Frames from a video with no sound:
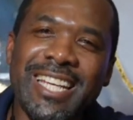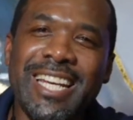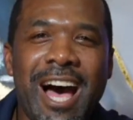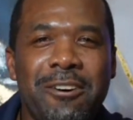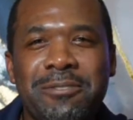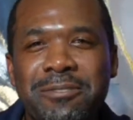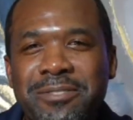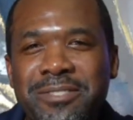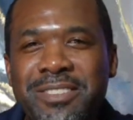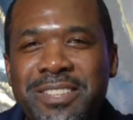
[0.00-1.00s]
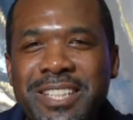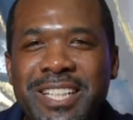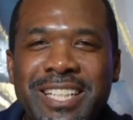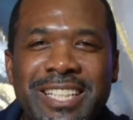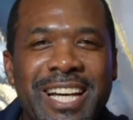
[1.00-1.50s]
out.
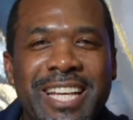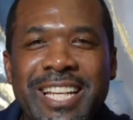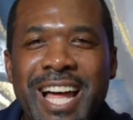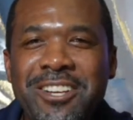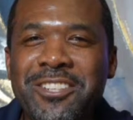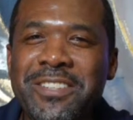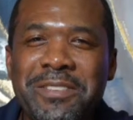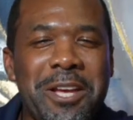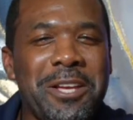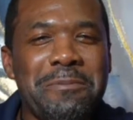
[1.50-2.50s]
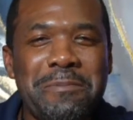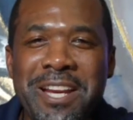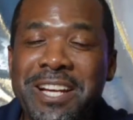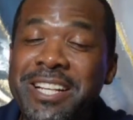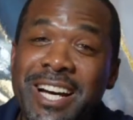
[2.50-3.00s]
Cut it out. You
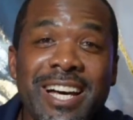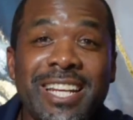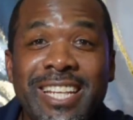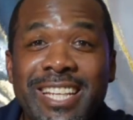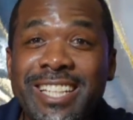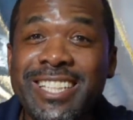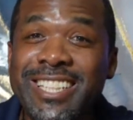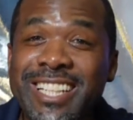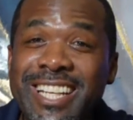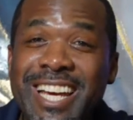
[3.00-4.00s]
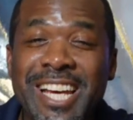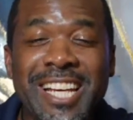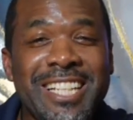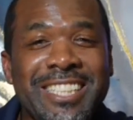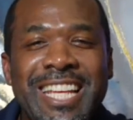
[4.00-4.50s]
better cut it.
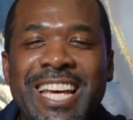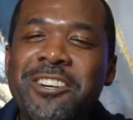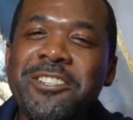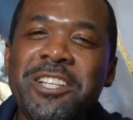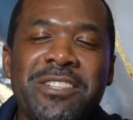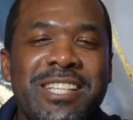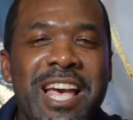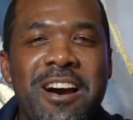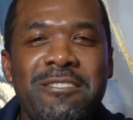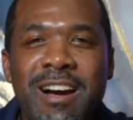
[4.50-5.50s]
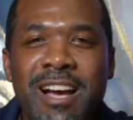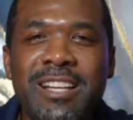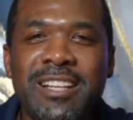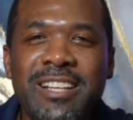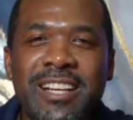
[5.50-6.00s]
Cause that don't even sound right.
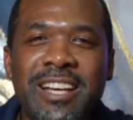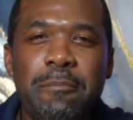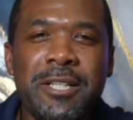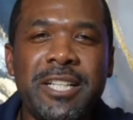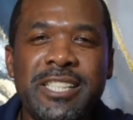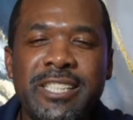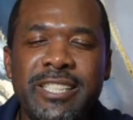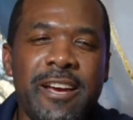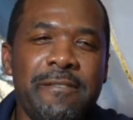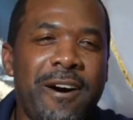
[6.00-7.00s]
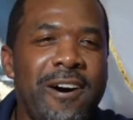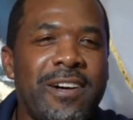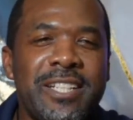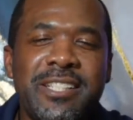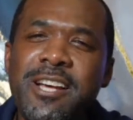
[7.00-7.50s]
Because if all
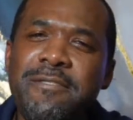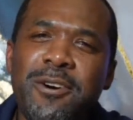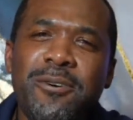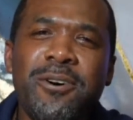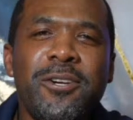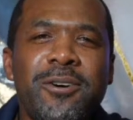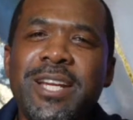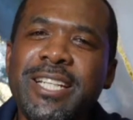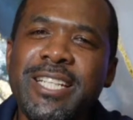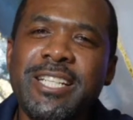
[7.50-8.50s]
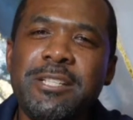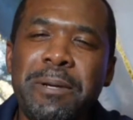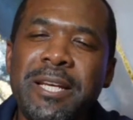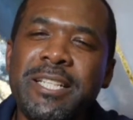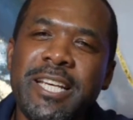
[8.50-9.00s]
that stuff going on at these
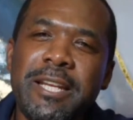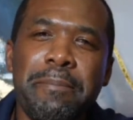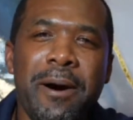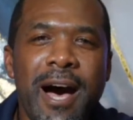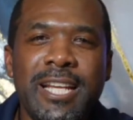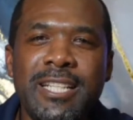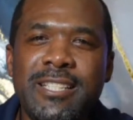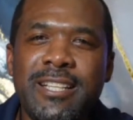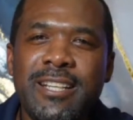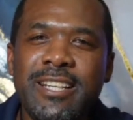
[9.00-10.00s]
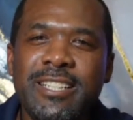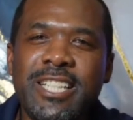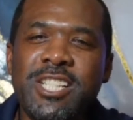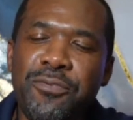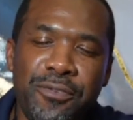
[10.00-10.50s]
P. Diddy parties,
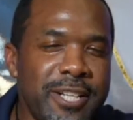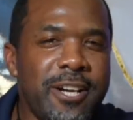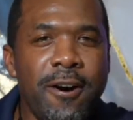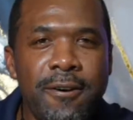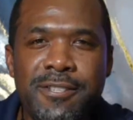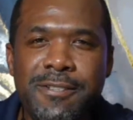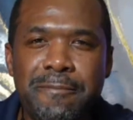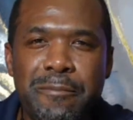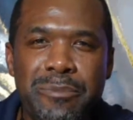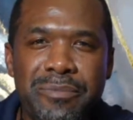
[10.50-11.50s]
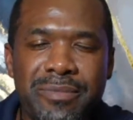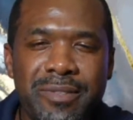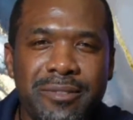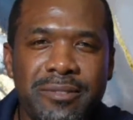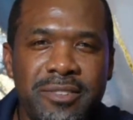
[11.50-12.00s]
these freak-offs,
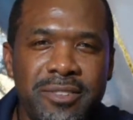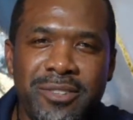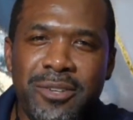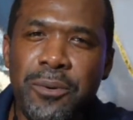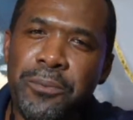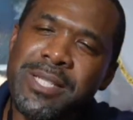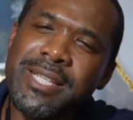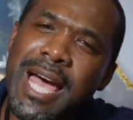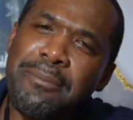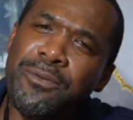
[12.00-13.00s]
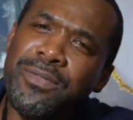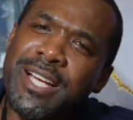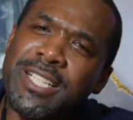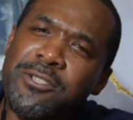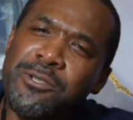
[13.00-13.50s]
what time you
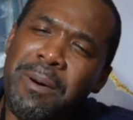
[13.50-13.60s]
think those